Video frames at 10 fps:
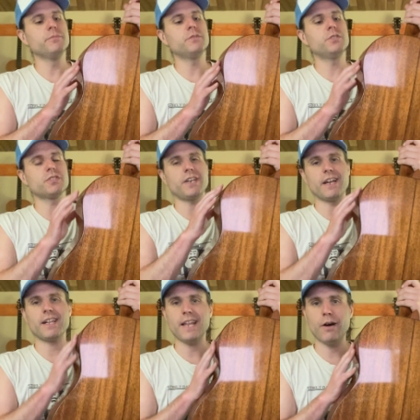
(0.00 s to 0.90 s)
Just kind
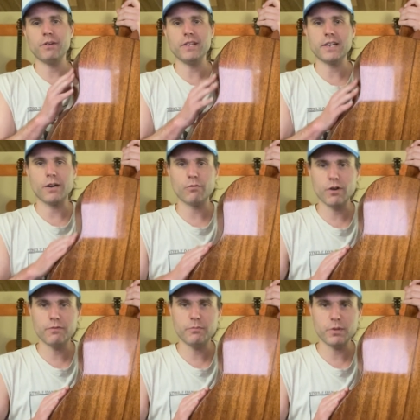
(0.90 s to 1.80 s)
of cloudy, kind of
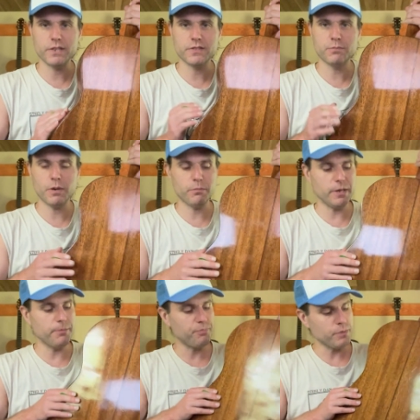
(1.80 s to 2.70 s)
rough in places,
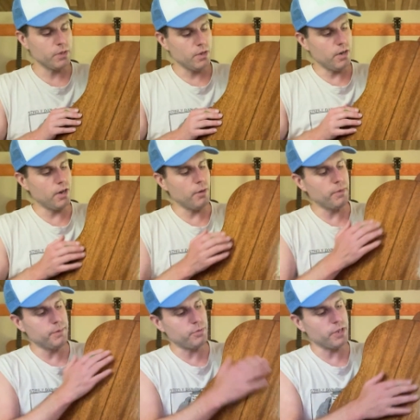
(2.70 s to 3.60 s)
bumpy,
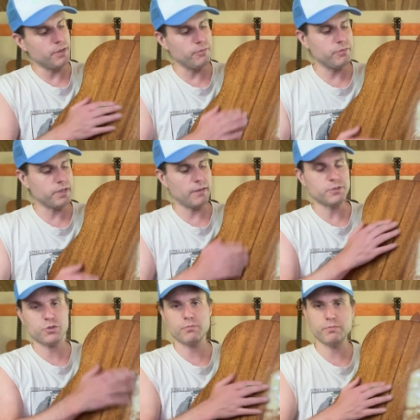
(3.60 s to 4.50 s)
and plenty of kind
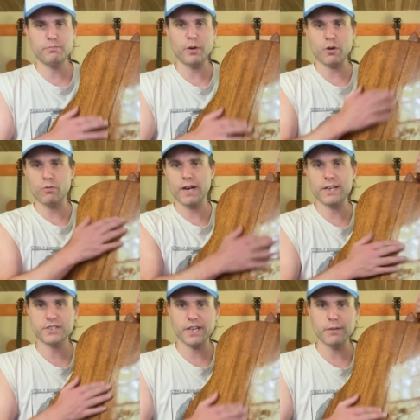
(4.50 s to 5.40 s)
of buckle
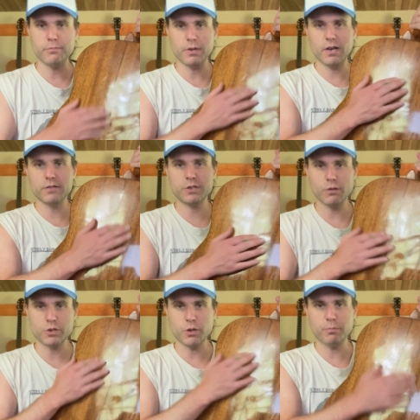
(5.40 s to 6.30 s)
rash type,
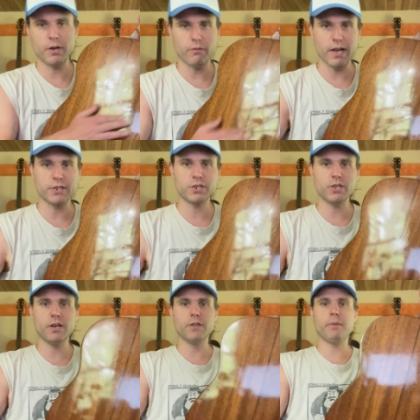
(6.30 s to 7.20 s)
shirt button rash
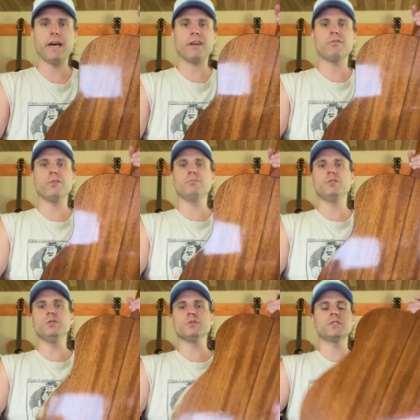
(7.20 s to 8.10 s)
on the back from
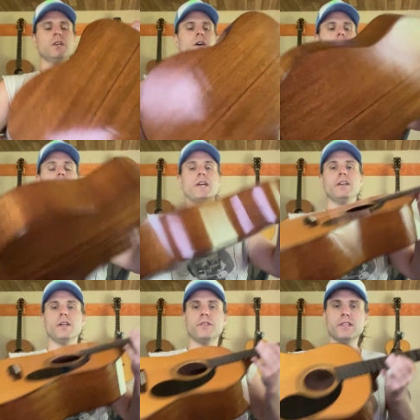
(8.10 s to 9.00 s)
use. But
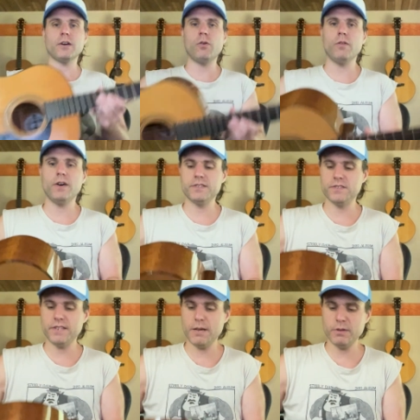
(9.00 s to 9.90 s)
again, nothing that qualifies
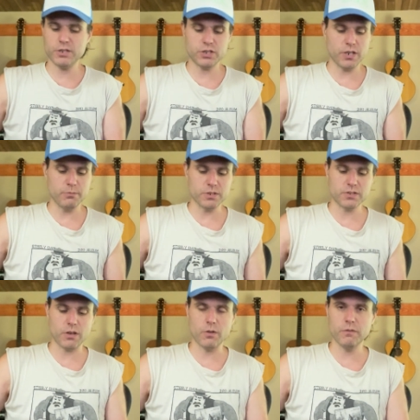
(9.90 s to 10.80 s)
as damage, just
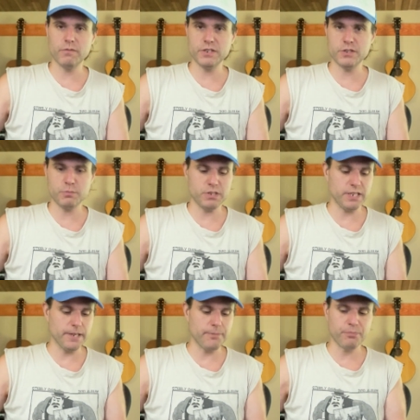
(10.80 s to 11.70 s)
solid vintage
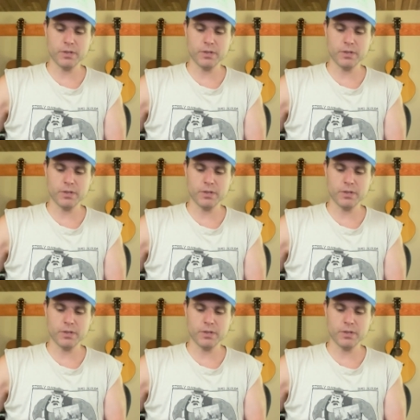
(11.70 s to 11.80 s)
patina.